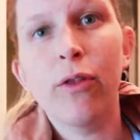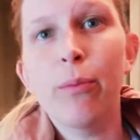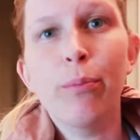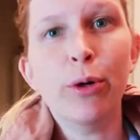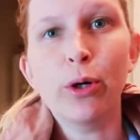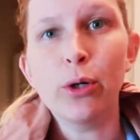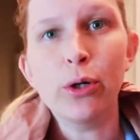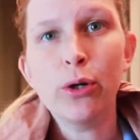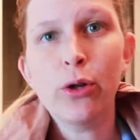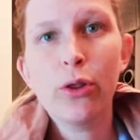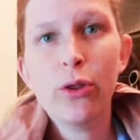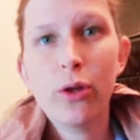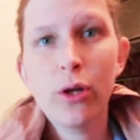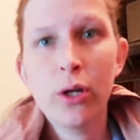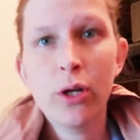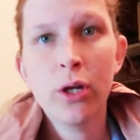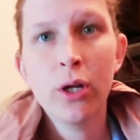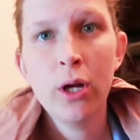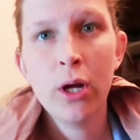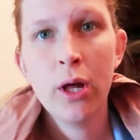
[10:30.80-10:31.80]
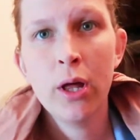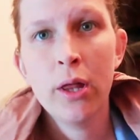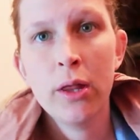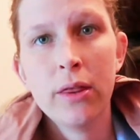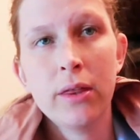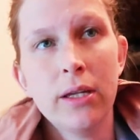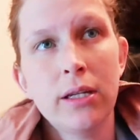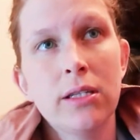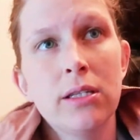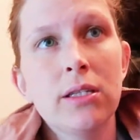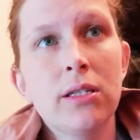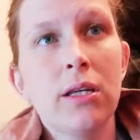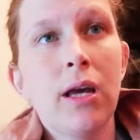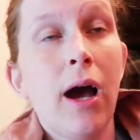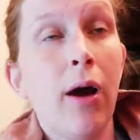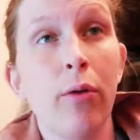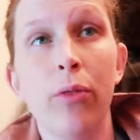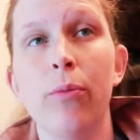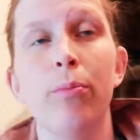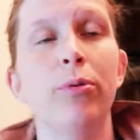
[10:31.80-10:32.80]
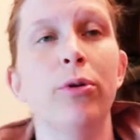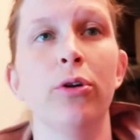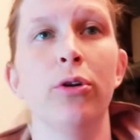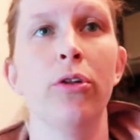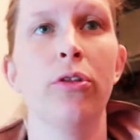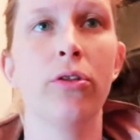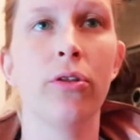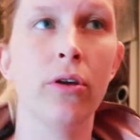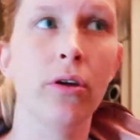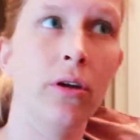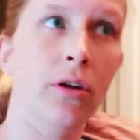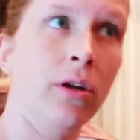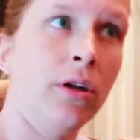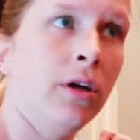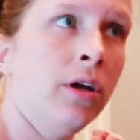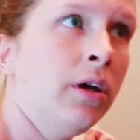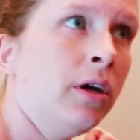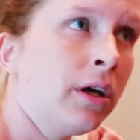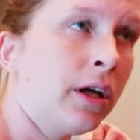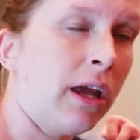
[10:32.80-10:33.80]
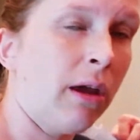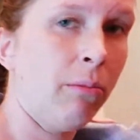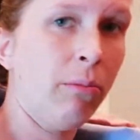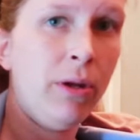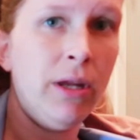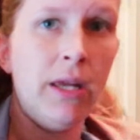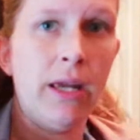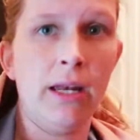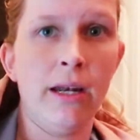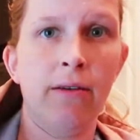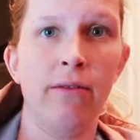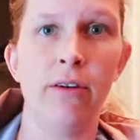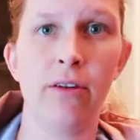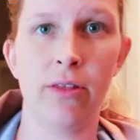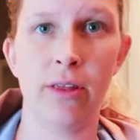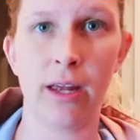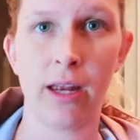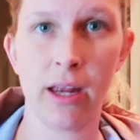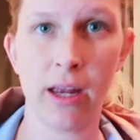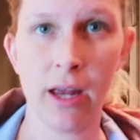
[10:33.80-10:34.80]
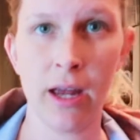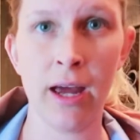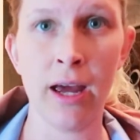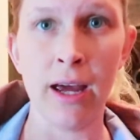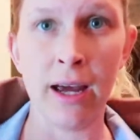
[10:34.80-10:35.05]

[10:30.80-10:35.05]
the birth, things, how the birth can be and everything.